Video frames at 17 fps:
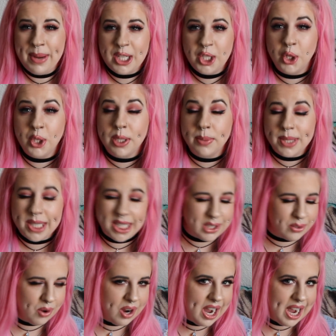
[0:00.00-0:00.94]
make sure you
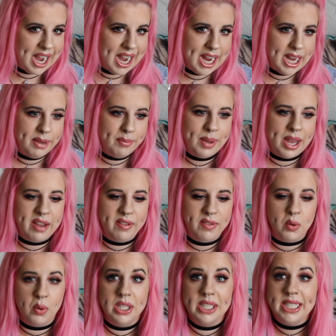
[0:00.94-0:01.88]
subscribe
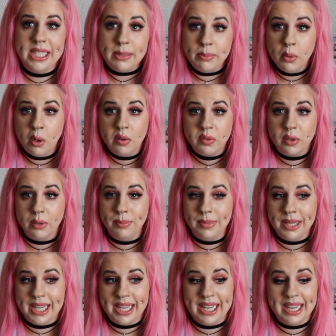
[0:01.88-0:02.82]
if you want to see more from
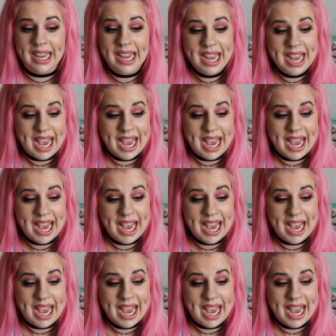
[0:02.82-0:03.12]
me.